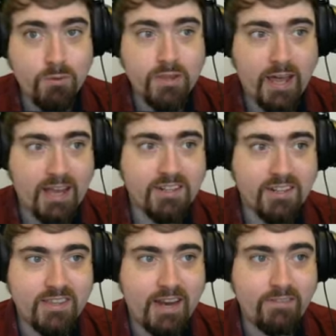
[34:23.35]
with
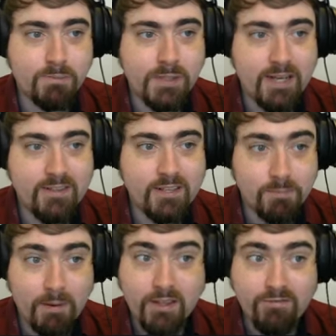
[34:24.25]
excellent naval play, and
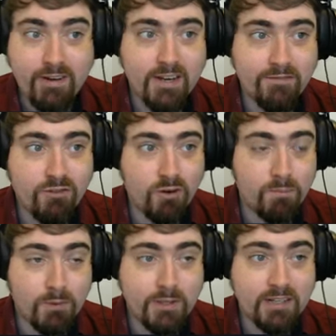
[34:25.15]
despite the raiding from
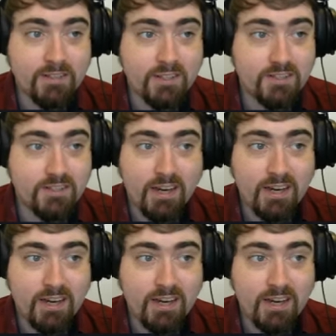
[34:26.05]
Bodexius